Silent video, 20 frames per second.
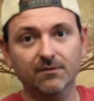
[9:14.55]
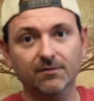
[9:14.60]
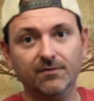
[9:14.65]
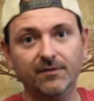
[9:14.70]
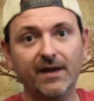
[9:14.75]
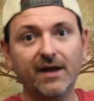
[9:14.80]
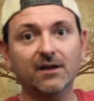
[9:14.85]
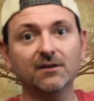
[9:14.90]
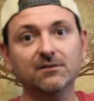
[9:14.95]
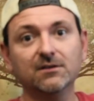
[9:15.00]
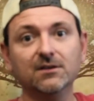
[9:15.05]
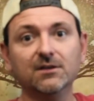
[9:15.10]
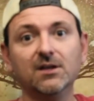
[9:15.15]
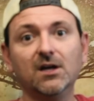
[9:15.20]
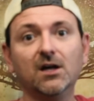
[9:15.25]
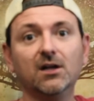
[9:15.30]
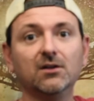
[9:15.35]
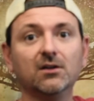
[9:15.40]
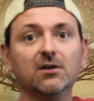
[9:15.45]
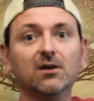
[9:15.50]

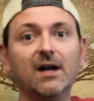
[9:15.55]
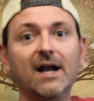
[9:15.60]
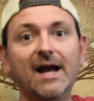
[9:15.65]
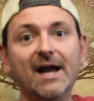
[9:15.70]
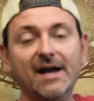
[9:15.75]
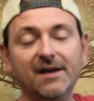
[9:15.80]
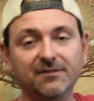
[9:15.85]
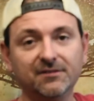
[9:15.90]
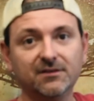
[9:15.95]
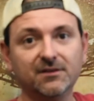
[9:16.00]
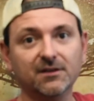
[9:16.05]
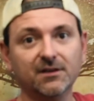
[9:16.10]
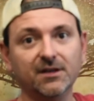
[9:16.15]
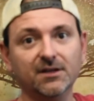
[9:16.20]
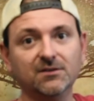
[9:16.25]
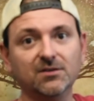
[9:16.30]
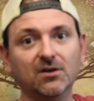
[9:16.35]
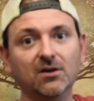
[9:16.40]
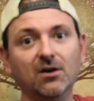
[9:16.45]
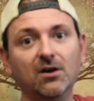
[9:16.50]
$1,000-esque
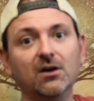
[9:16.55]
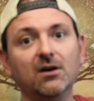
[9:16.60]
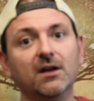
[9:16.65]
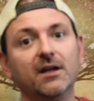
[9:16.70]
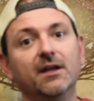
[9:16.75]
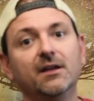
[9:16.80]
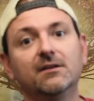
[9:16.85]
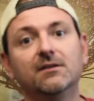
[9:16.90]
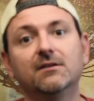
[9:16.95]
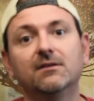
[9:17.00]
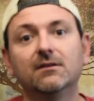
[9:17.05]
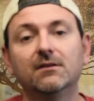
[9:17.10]
guitar at